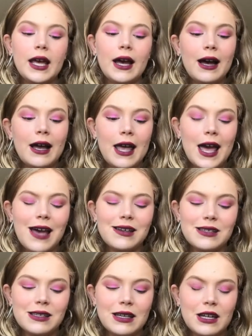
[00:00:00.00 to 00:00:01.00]
Uh, it
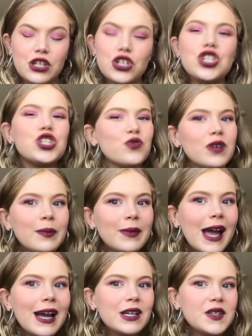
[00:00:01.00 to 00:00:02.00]
has an extreme
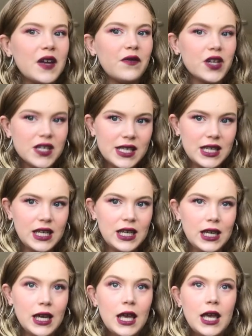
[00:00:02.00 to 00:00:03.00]
lack of
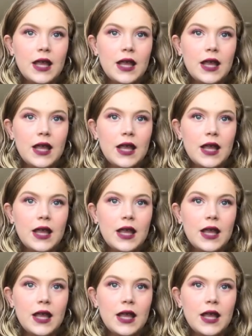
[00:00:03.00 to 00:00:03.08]
diversity.